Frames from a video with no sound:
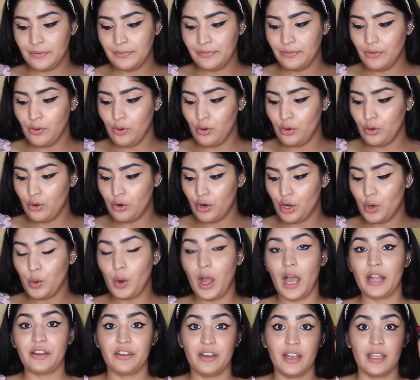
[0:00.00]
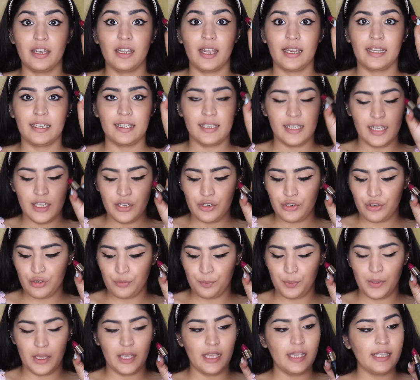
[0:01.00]
for 119
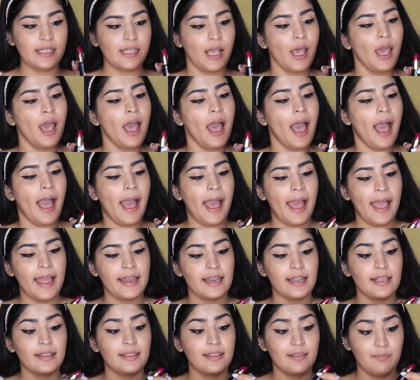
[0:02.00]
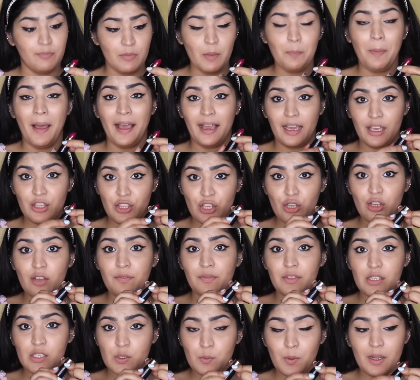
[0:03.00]
rupees, and the packaging
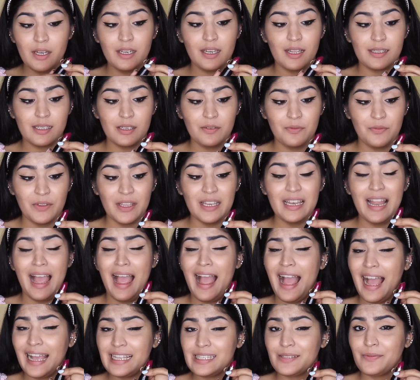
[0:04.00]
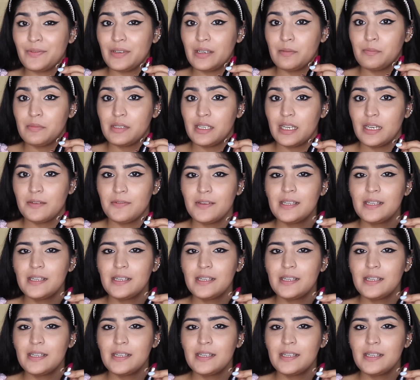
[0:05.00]
of this one doesn't feel as flimsy.